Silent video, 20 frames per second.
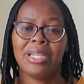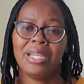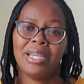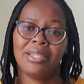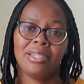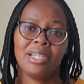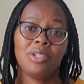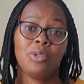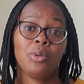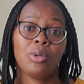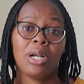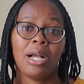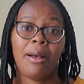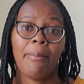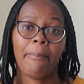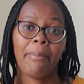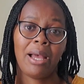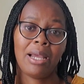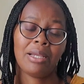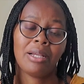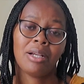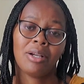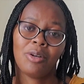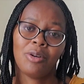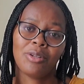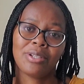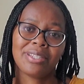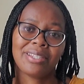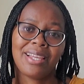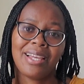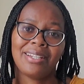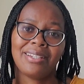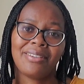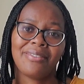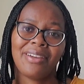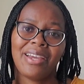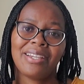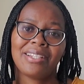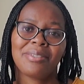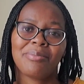and then you come back on Sunday
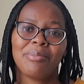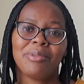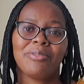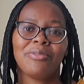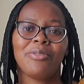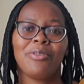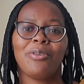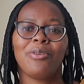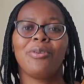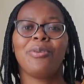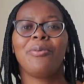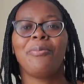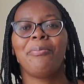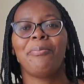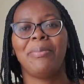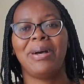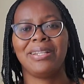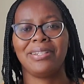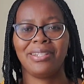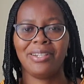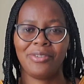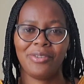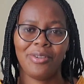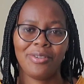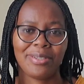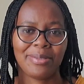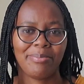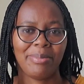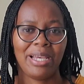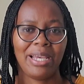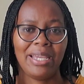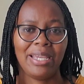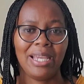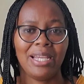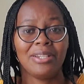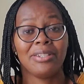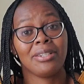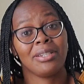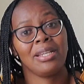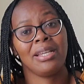right before Monday rolls by,
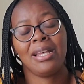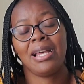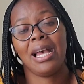and